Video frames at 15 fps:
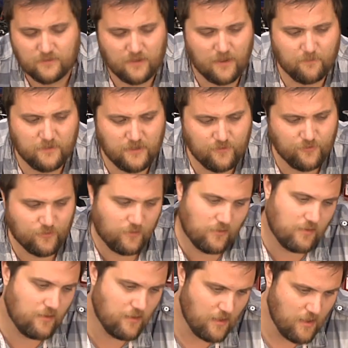
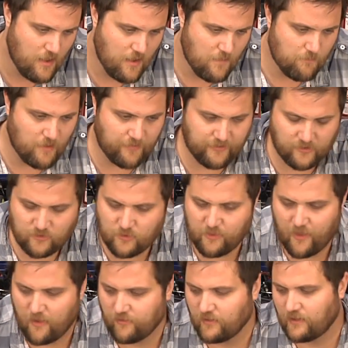MT4. But the
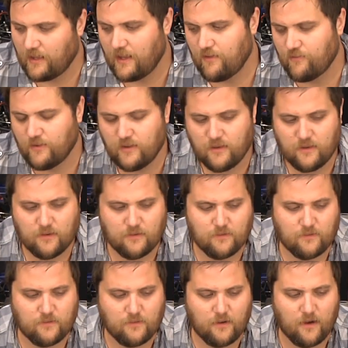2000 kV
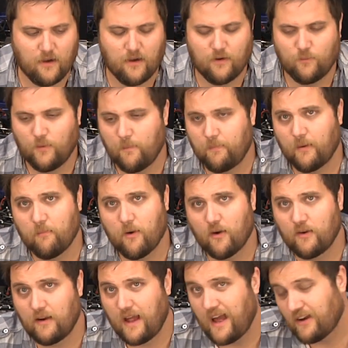Ripper
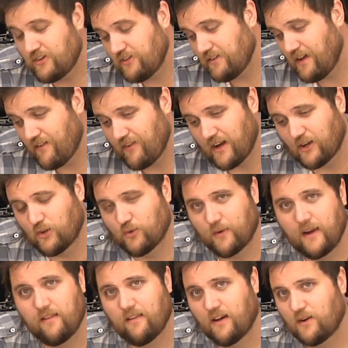motor, actually, I've had
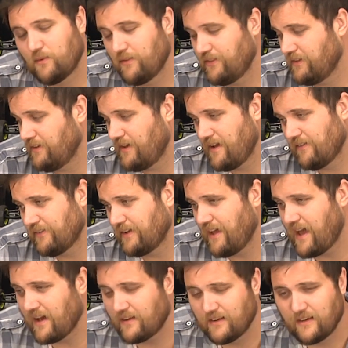great luck with it. I haven't
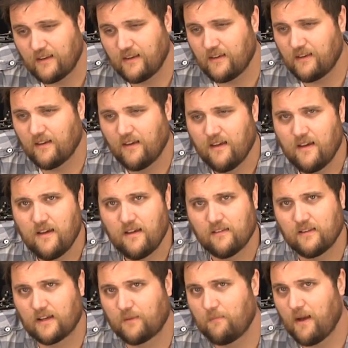had any
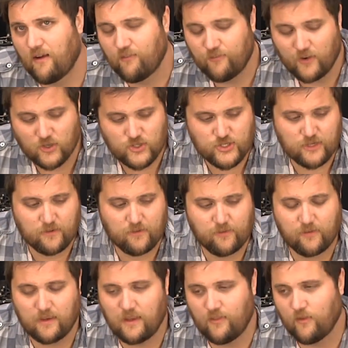
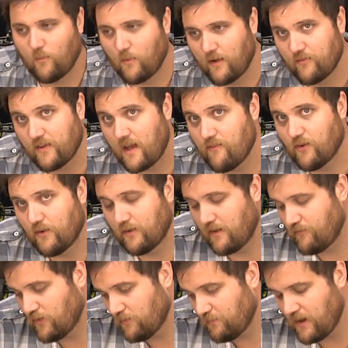malfunctions in the ones I've owned.
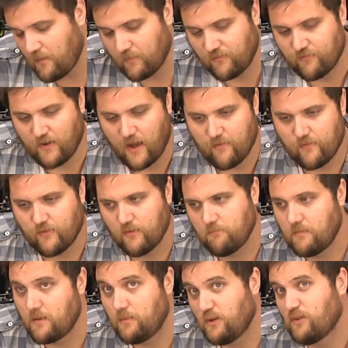I've owned probably 5 of them.
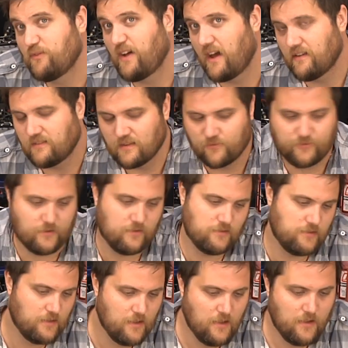Maybe you've had
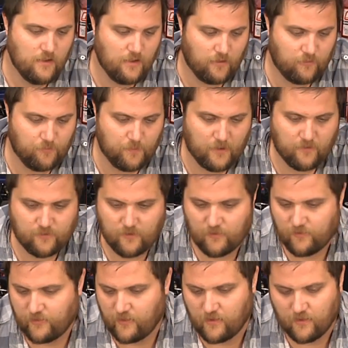different
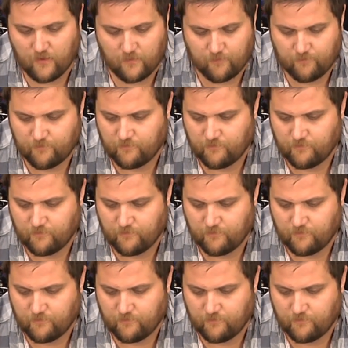experiences. The